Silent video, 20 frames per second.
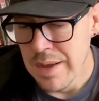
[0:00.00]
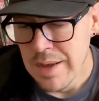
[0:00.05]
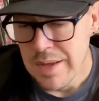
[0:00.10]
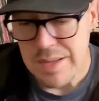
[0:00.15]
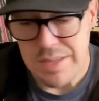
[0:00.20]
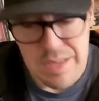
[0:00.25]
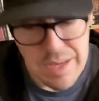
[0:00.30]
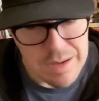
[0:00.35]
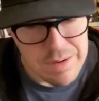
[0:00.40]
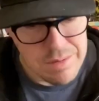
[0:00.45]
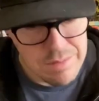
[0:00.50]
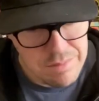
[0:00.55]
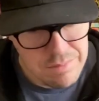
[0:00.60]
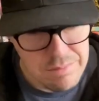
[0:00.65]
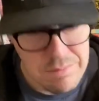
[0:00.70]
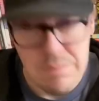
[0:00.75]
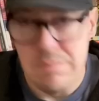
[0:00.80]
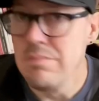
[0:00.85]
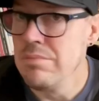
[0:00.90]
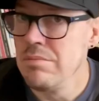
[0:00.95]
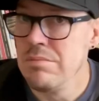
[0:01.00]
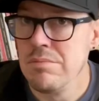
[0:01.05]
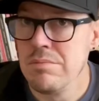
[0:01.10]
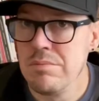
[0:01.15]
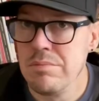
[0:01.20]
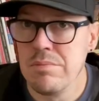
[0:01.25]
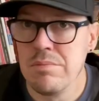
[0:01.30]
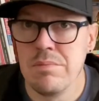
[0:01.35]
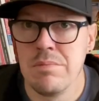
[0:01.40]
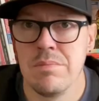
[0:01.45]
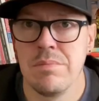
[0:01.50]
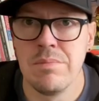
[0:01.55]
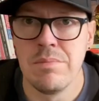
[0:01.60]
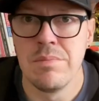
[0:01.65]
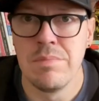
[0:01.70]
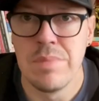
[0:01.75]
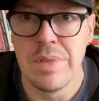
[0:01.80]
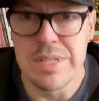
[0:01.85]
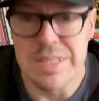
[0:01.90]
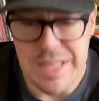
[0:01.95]
So
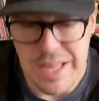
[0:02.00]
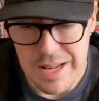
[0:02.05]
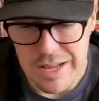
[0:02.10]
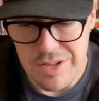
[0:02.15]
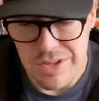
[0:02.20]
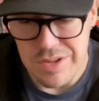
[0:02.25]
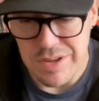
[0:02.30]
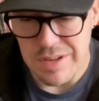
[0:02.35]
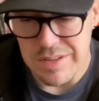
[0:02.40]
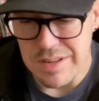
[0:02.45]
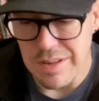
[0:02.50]
let's get into it.